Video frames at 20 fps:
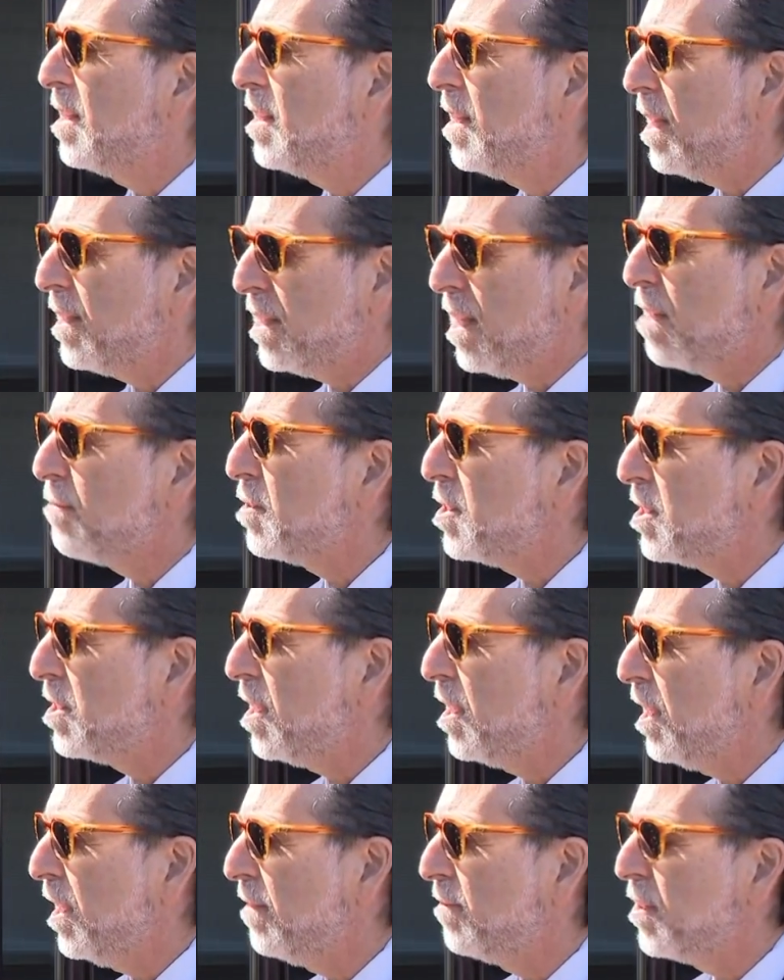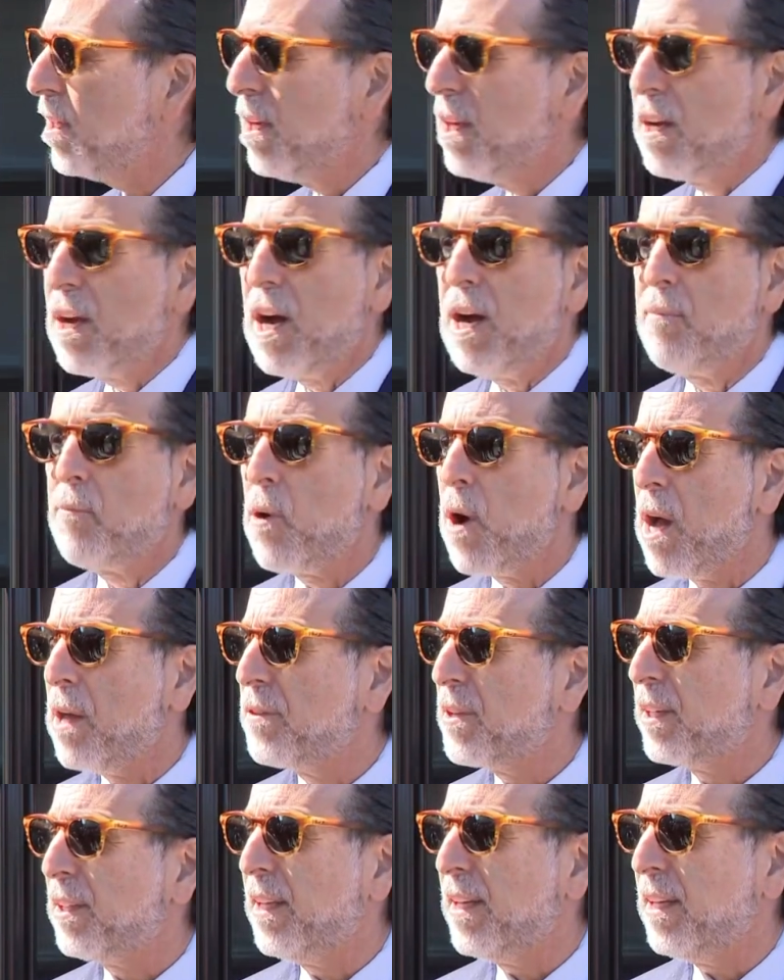that they received um, while in
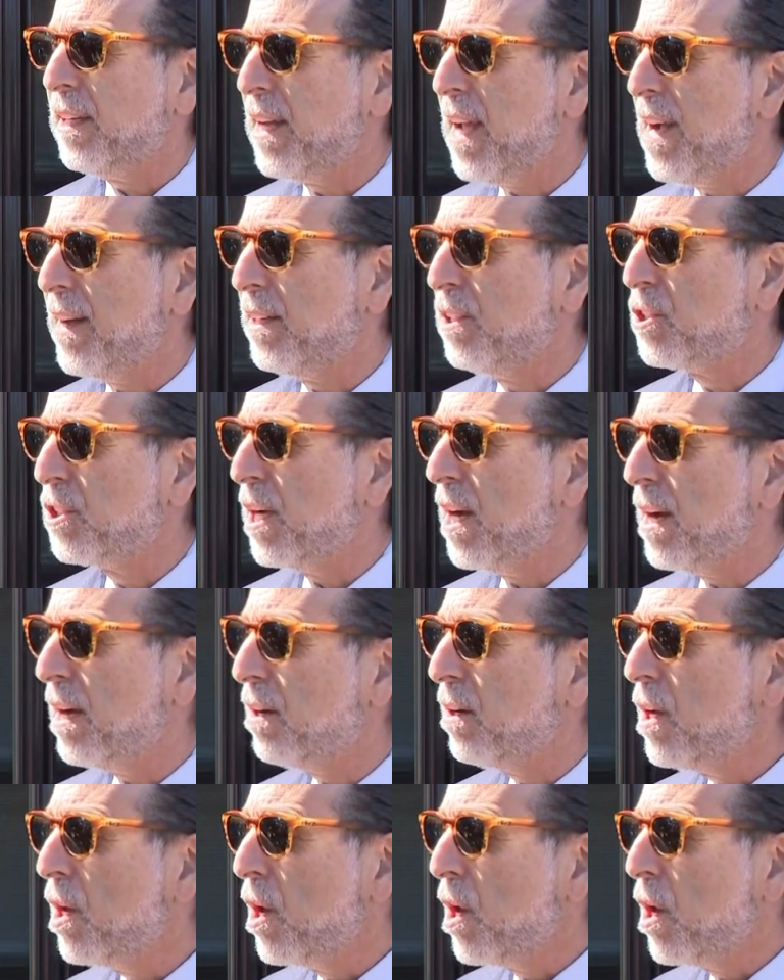the Clayton County Jail.